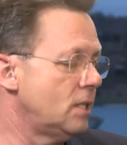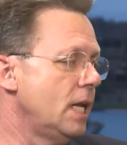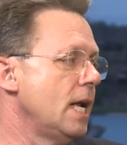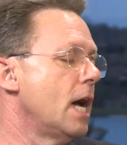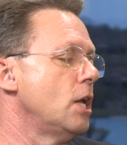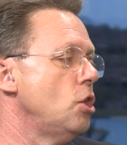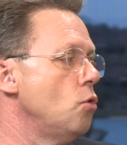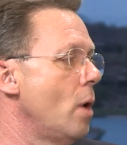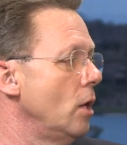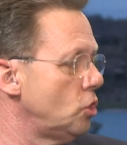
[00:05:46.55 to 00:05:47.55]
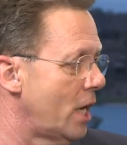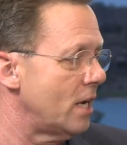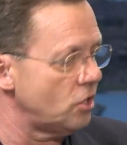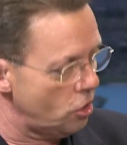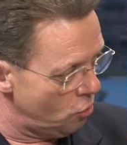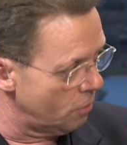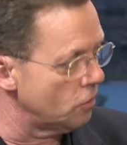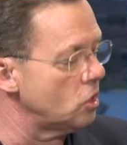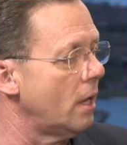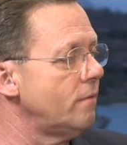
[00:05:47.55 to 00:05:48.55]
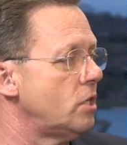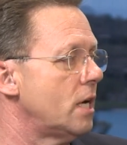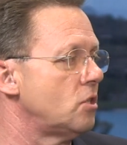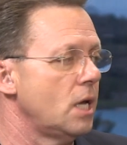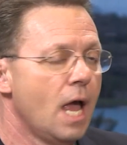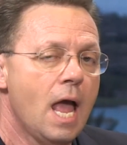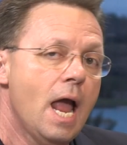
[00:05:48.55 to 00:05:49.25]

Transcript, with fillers: sitting on a UL chassis, a Universal Life chassis.